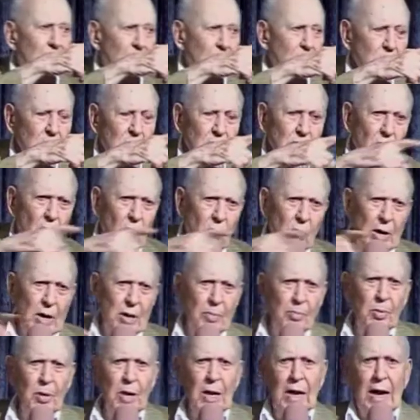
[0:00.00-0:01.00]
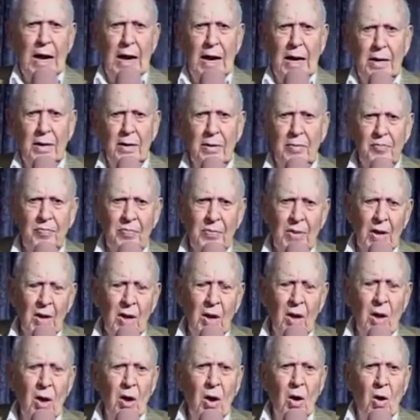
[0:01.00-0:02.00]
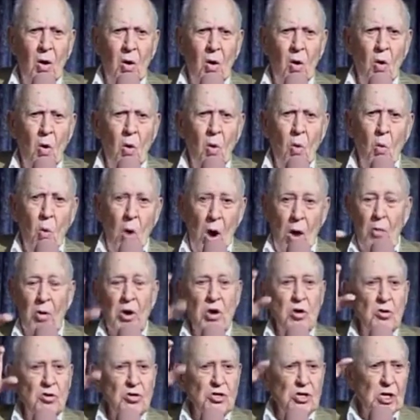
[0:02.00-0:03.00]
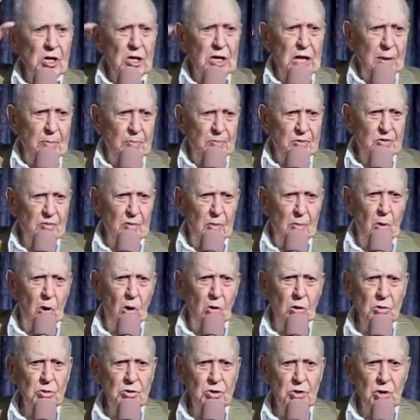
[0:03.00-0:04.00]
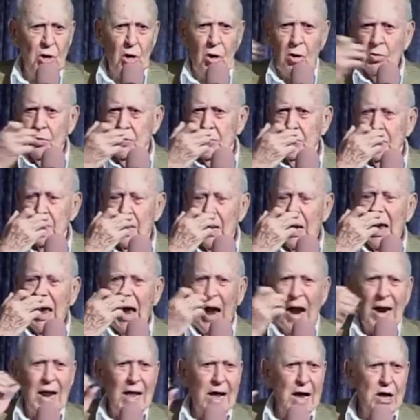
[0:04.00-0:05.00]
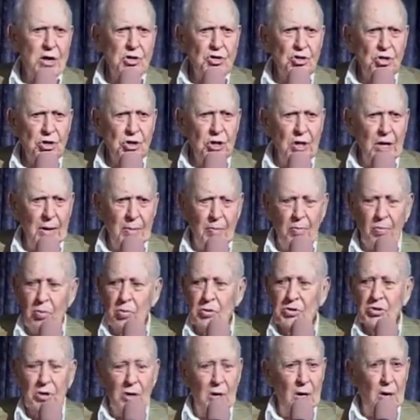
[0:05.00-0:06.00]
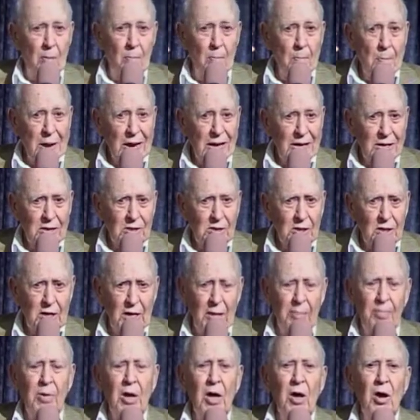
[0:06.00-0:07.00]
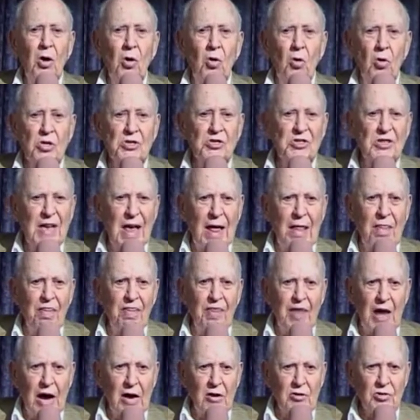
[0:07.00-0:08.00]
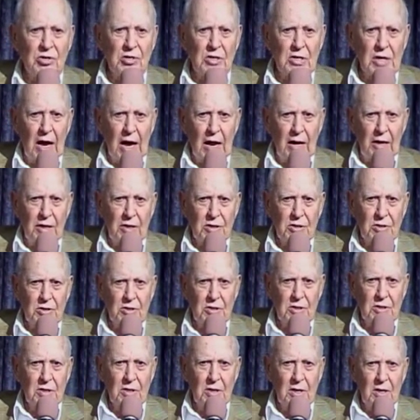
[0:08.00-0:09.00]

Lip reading: Men Don't Wear Plaid, where we used clips from old shows. And each clip, a minute clip, cost $10,000.